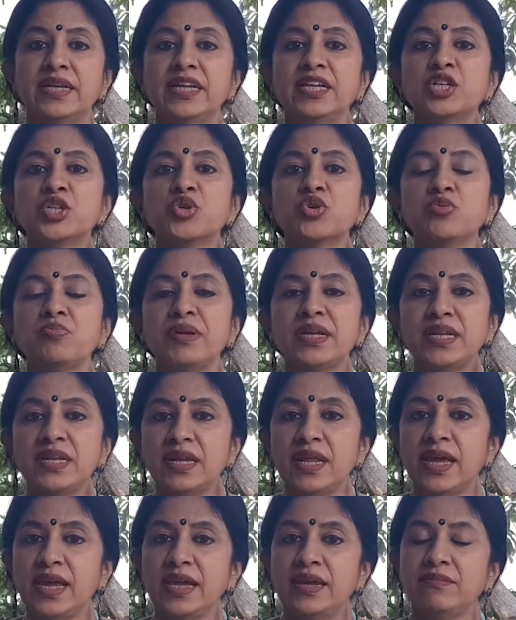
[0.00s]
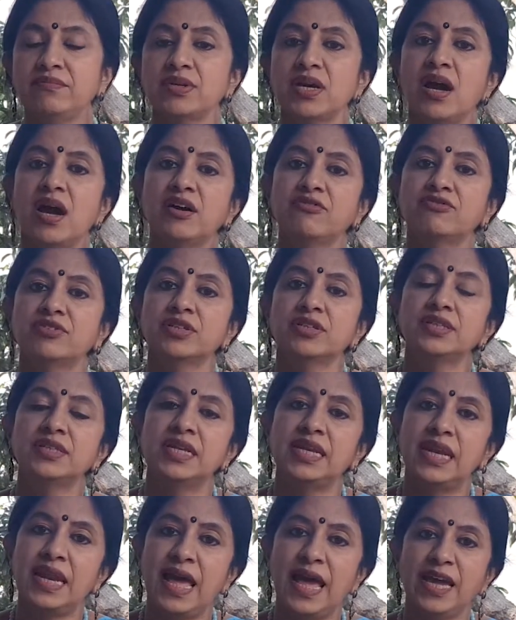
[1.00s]
it should be named after the
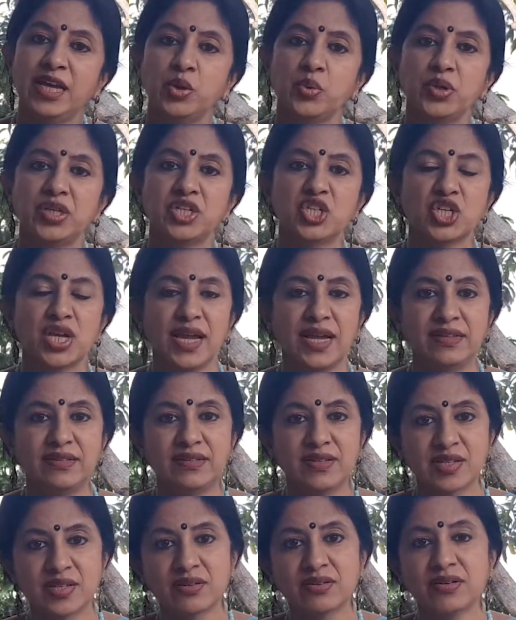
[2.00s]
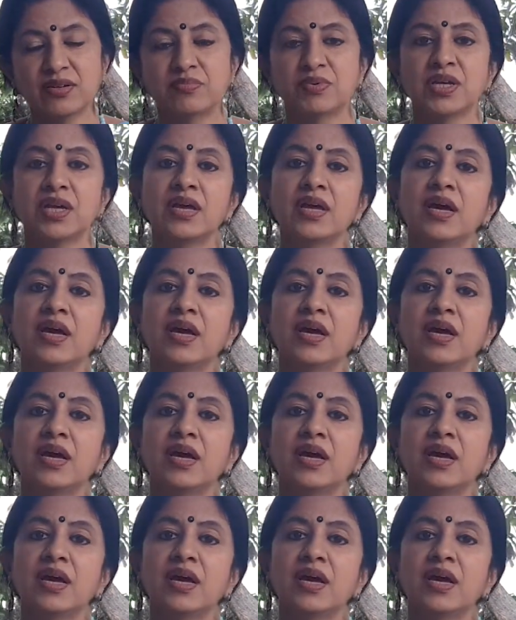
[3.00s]
language and the script